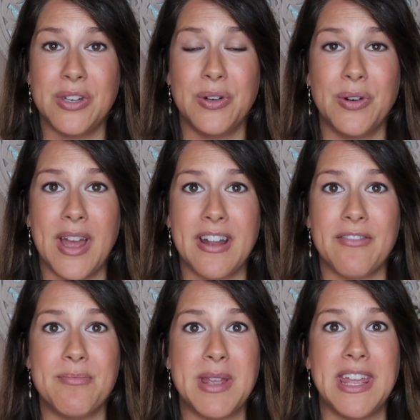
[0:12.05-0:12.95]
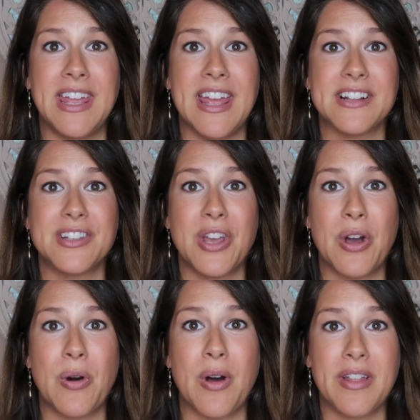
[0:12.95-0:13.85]
to NFP and
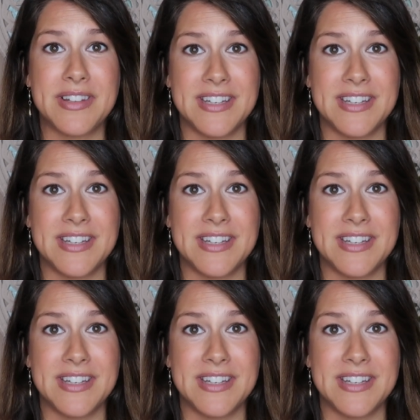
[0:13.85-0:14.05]
so